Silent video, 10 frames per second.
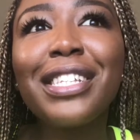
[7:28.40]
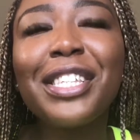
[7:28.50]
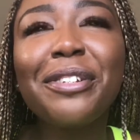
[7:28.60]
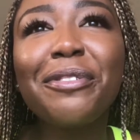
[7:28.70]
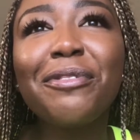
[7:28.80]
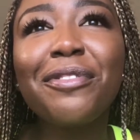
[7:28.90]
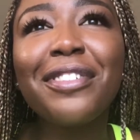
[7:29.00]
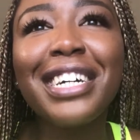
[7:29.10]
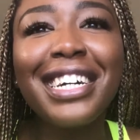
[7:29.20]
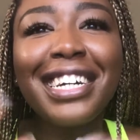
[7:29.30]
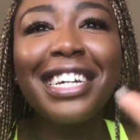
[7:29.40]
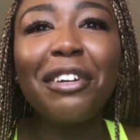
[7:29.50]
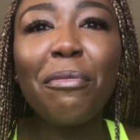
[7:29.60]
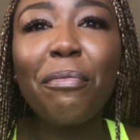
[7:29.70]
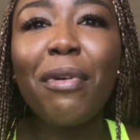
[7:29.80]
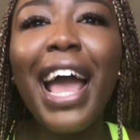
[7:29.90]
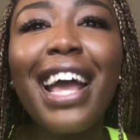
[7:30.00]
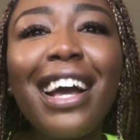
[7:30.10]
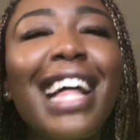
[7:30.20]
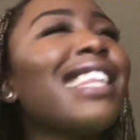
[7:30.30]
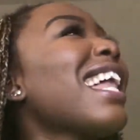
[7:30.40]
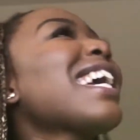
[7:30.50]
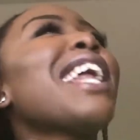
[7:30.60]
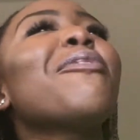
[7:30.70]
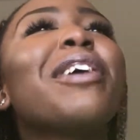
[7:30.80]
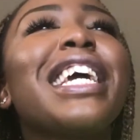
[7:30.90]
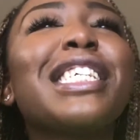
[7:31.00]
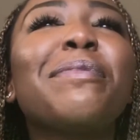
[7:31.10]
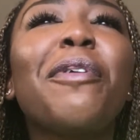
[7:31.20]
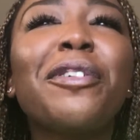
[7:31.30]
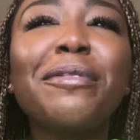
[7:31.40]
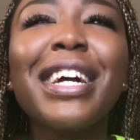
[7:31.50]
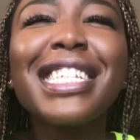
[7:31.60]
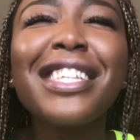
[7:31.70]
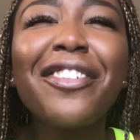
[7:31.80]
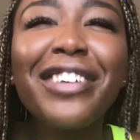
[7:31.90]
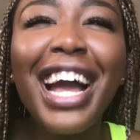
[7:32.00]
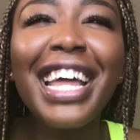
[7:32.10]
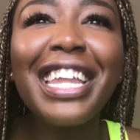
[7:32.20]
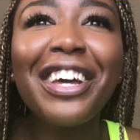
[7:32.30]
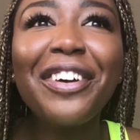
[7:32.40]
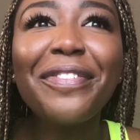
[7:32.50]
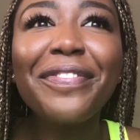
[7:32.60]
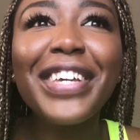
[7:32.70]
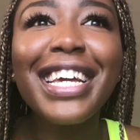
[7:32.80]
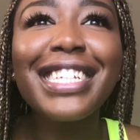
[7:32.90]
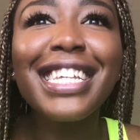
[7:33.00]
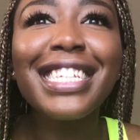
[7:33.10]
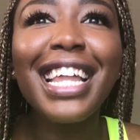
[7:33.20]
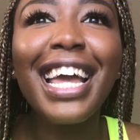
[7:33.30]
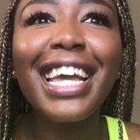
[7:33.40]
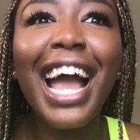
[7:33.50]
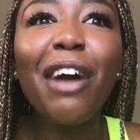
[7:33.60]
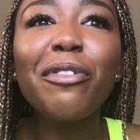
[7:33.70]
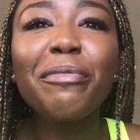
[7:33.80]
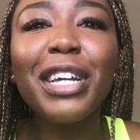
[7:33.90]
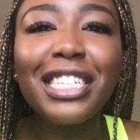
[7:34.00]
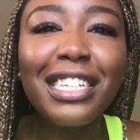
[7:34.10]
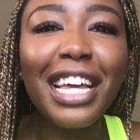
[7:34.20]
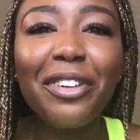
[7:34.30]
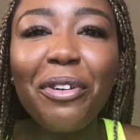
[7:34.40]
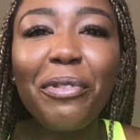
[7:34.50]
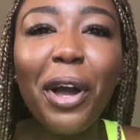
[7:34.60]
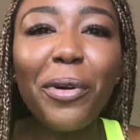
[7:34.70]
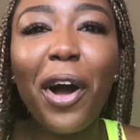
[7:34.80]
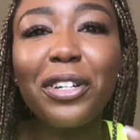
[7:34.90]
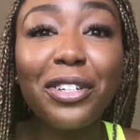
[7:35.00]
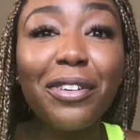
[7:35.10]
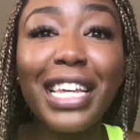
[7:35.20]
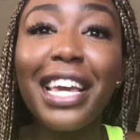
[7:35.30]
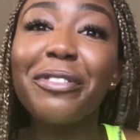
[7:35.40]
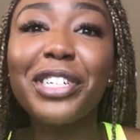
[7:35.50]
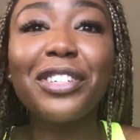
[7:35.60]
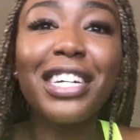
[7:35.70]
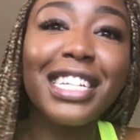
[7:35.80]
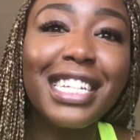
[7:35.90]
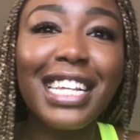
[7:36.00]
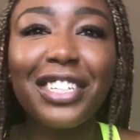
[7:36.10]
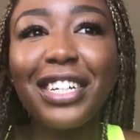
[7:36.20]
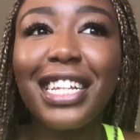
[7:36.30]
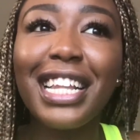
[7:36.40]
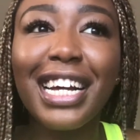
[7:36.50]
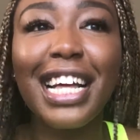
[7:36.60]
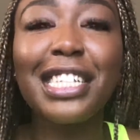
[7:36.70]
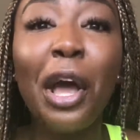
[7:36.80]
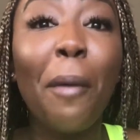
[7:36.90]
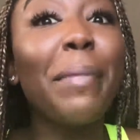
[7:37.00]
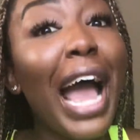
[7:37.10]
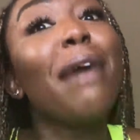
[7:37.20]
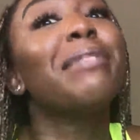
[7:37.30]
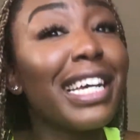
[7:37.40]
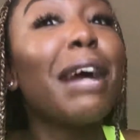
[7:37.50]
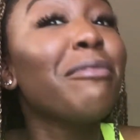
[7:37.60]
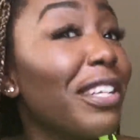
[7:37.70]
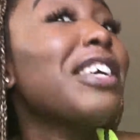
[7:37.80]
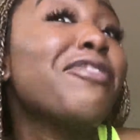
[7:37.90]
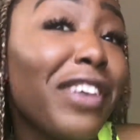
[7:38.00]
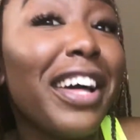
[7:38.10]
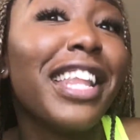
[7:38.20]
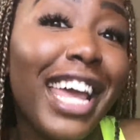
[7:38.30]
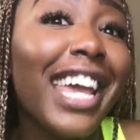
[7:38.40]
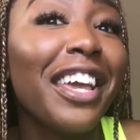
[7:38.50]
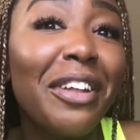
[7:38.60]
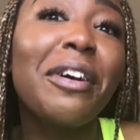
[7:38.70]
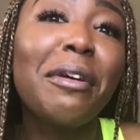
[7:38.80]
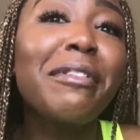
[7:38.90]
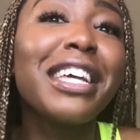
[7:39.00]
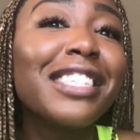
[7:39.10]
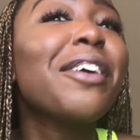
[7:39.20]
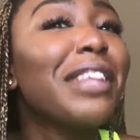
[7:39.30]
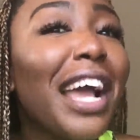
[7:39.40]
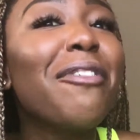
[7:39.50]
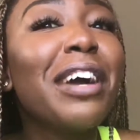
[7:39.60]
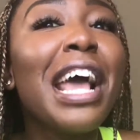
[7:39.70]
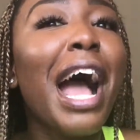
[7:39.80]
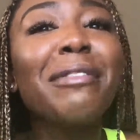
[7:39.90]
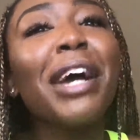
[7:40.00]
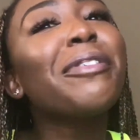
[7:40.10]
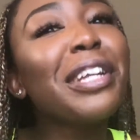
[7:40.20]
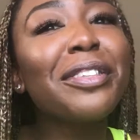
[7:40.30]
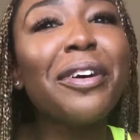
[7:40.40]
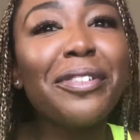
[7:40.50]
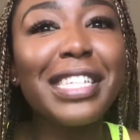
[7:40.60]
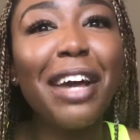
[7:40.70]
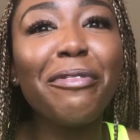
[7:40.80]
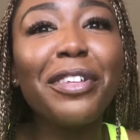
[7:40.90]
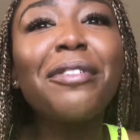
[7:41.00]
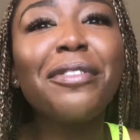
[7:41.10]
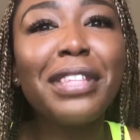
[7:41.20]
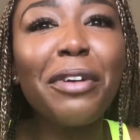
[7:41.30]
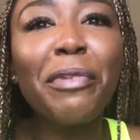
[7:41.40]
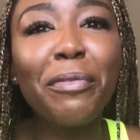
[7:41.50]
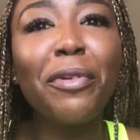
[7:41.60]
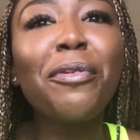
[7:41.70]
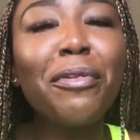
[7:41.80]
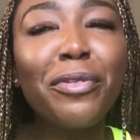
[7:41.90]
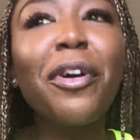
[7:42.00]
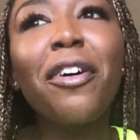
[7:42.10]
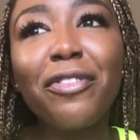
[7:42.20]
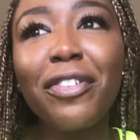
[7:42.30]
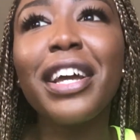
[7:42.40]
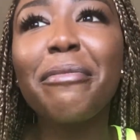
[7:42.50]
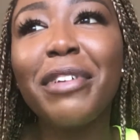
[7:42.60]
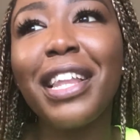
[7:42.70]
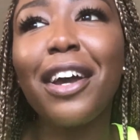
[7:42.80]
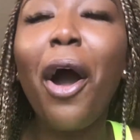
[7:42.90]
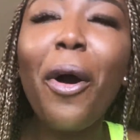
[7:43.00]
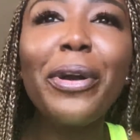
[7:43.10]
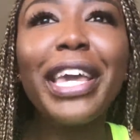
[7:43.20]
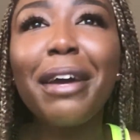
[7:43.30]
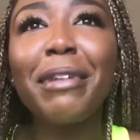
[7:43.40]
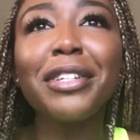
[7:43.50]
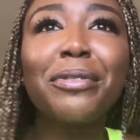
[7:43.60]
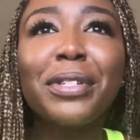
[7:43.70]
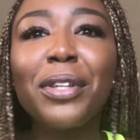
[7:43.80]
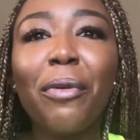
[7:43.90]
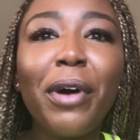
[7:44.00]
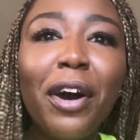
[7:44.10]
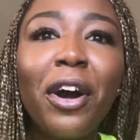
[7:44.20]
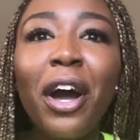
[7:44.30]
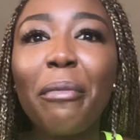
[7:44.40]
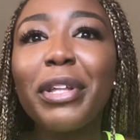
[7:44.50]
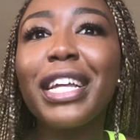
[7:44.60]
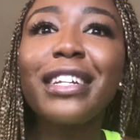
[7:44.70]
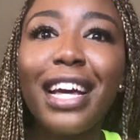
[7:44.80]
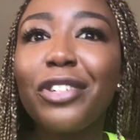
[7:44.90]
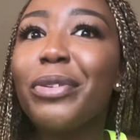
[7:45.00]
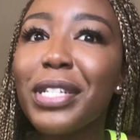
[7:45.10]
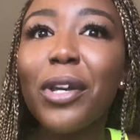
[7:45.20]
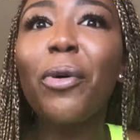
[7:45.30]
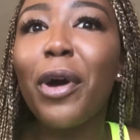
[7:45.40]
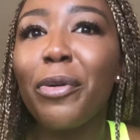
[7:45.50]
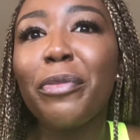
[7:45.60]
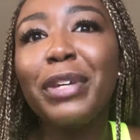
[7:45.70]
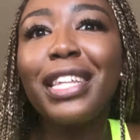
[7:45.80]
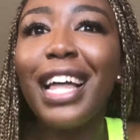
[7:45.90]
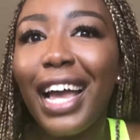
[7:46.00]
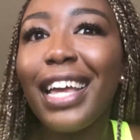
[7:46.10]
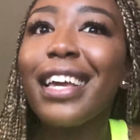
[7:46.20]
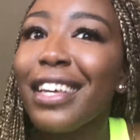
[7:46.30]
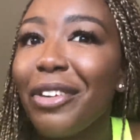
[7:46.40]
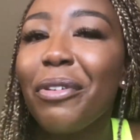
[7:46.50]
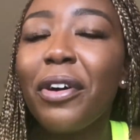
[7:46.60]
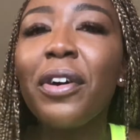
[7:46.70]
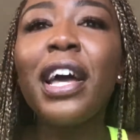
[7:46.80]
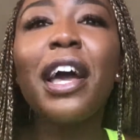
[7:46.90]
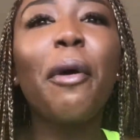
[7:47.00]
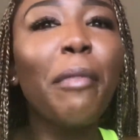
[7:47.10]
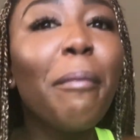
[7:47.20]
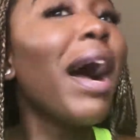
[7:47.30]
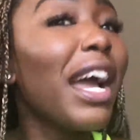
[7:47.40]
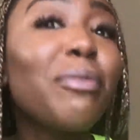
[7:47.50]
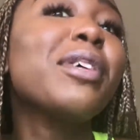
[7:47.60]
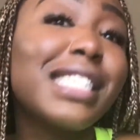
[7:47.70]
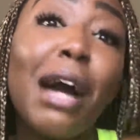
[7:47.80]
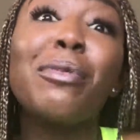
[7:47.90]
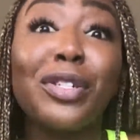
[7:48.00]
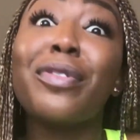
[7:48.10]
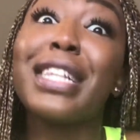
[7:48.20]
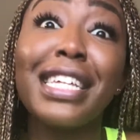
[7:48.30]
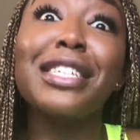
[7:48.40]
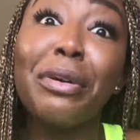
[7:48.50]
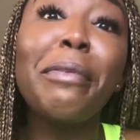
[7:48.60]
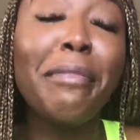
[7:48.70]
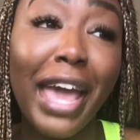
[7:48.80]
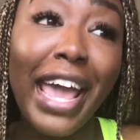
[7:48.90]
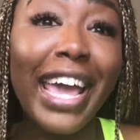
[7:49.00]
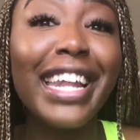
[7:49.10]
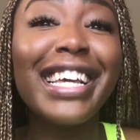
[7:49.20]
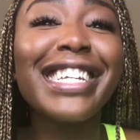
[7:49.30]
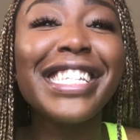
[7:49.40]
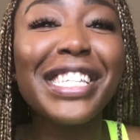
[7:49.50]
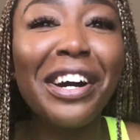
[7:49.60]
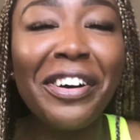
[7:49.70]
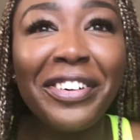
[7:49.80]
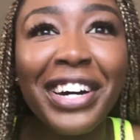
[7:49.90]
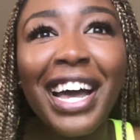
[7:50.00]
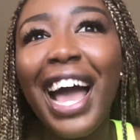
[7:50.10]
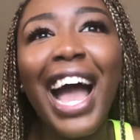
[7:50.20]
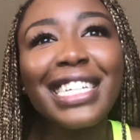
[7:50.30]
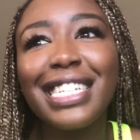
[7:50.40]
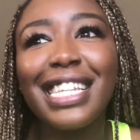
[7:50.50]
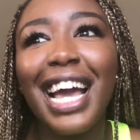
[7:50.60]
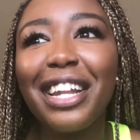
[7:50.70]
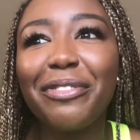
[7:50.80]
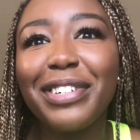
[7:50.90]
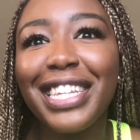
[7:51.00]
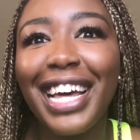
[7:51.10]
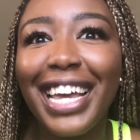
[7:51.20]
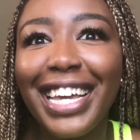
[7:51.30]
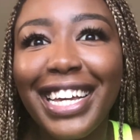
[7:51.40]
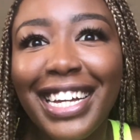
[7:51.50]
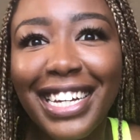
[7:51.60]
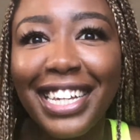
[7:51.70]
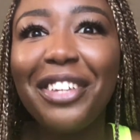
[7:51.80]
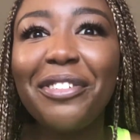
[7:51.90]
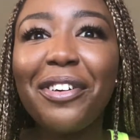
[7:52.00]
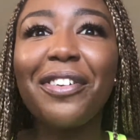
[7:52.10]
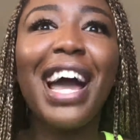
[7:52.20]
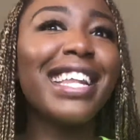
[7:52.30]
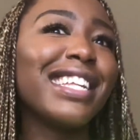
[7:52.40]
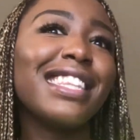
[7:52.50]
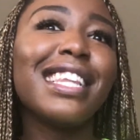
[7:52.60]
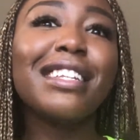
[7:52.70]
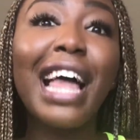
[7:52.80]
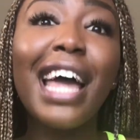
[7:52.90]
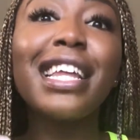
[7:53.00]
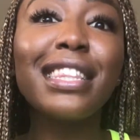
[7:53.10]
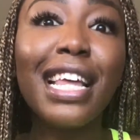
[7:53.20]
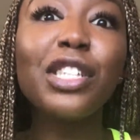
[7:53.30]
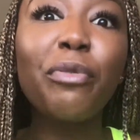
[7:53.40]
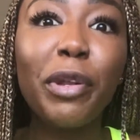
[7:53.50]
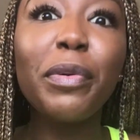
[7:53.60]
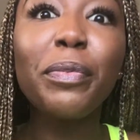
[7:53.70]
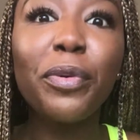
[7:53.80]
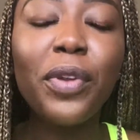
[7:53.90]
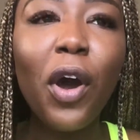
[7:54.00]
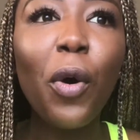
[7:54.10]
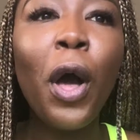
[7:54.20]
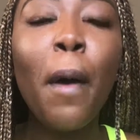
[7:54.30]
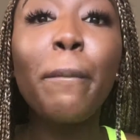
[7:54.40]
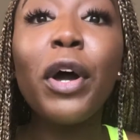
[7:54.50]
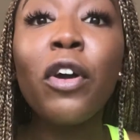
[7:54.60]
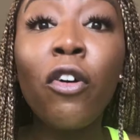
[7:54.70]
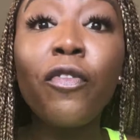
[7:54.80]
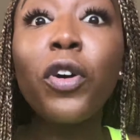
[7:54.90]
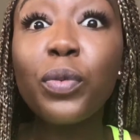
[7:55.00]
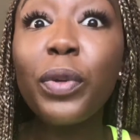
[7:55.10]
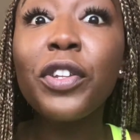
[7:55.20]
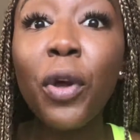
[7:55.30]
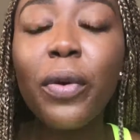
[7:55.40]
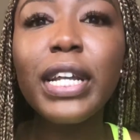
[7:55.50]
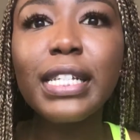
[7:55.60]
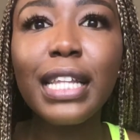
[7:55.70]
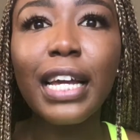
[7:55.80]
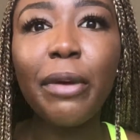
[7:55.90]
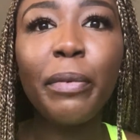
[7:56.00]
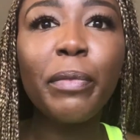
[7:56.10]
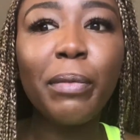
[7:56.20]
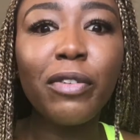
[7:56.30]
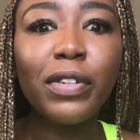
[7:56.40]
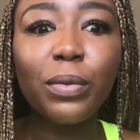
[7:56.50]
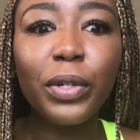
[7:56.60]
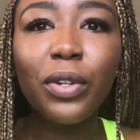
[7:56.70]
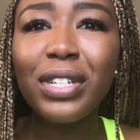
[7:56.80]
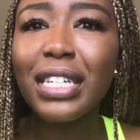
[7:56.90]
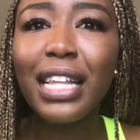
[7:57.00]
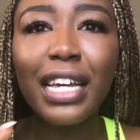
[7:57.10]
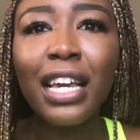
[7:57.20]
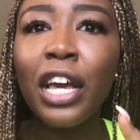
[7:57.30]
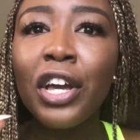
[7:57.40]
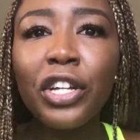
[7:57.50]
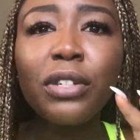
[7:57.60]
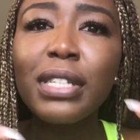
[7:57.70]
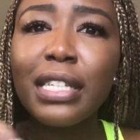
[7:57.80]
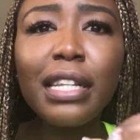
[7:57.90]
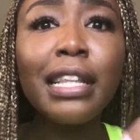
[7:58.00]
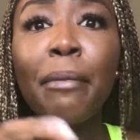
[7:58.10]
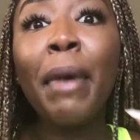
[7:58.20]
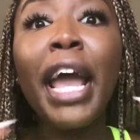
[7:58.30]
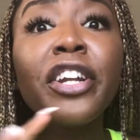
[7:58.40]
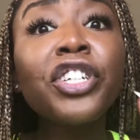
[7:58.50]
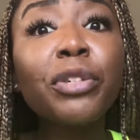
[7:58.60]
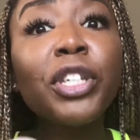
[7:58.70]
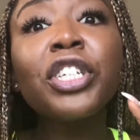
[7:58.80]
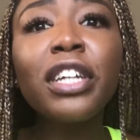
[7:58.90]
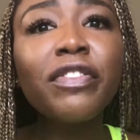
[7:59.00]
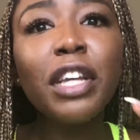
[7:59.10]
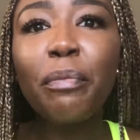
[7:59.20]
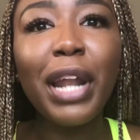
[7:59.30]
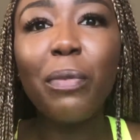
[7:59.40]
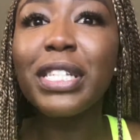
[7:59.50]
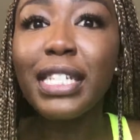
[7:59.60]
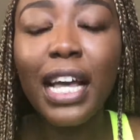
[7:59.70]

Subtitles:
to brag, like, I didn't want to expose myself, kind of, because it's like, I would mention, like, you know, we all joke, yeah, we're struggling, this class, struggling, that class, but I'm like, I'm really failing, you know what I mean? So like, I'm not one of those that would, you know, there are people who up front and be like, oh yeah, I'm not doing so well, but they're not doing so well, would be like, you know, but mine was, I was really doing bad. And so I just kind of would like, you know, I didn't let too many people know, but folks would notice. Like, I remember my friends were noticing, like, that my energy was shifting, but I wasn't